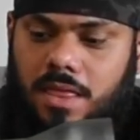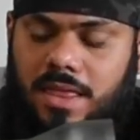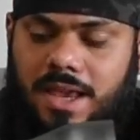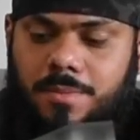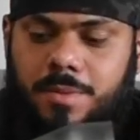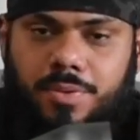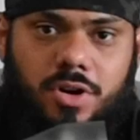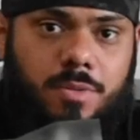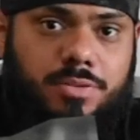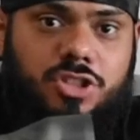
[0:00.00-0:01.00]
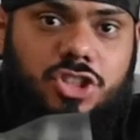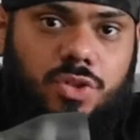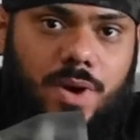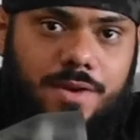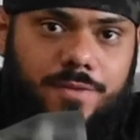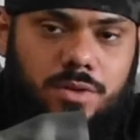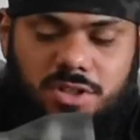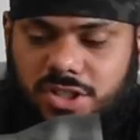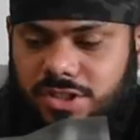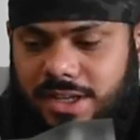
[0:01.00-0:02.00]
they can be put in a precision
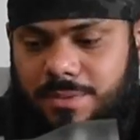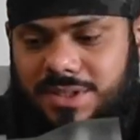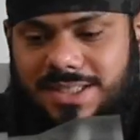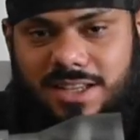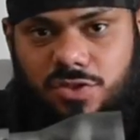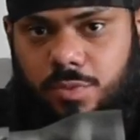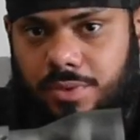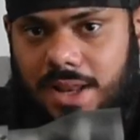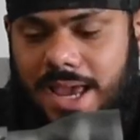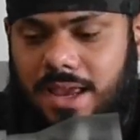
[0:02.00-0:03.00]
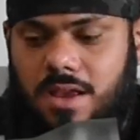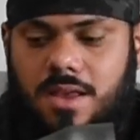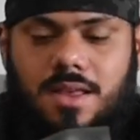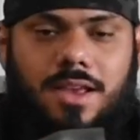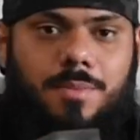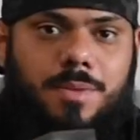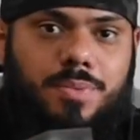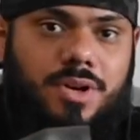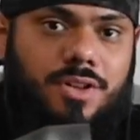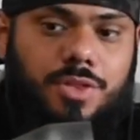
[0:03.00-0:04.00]
rifle because they can be set super light. They can be
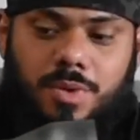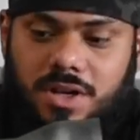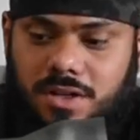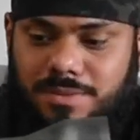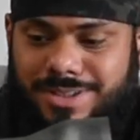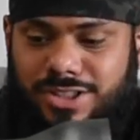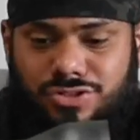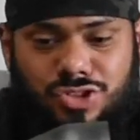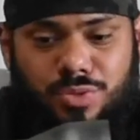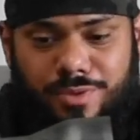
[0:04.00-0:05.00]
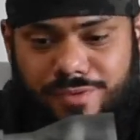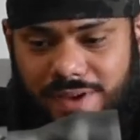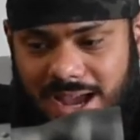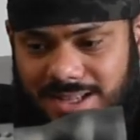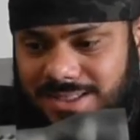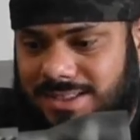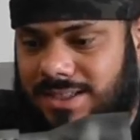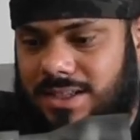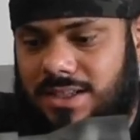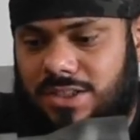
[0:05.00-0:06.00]
put in a 3-gun because they're super
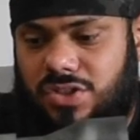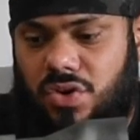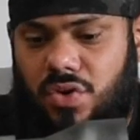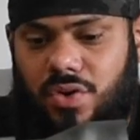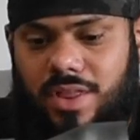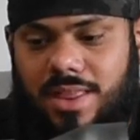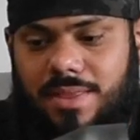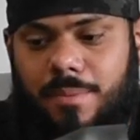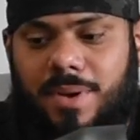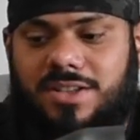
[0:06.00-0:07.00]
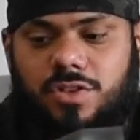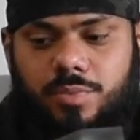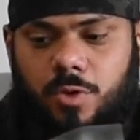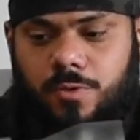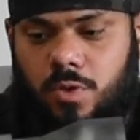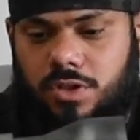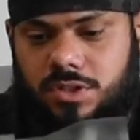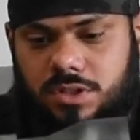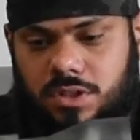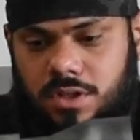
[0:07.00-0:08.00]
fast. So the best of both
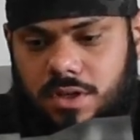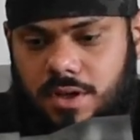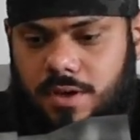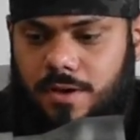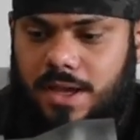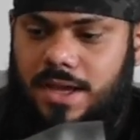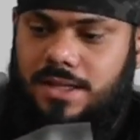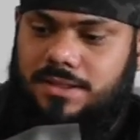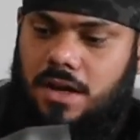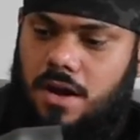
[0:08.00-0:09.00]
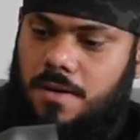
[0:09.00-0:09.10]
worlds. Okay guys,